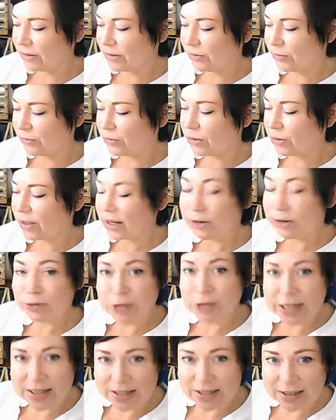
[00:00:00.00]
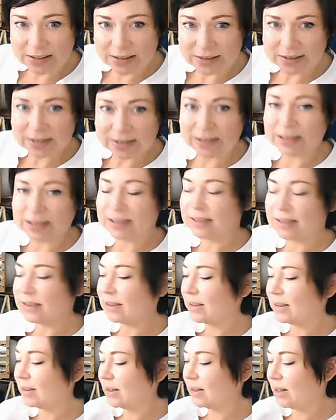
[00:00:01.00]
for that reason,
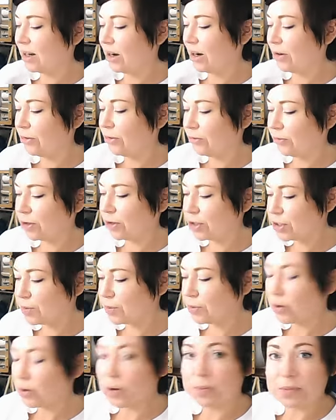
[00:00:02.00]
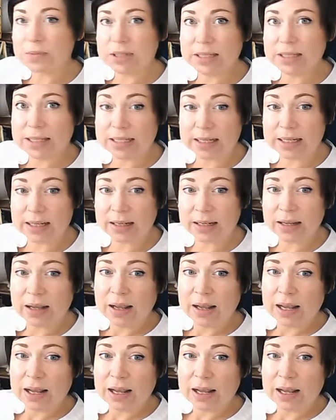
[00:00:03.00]
our first prompt today,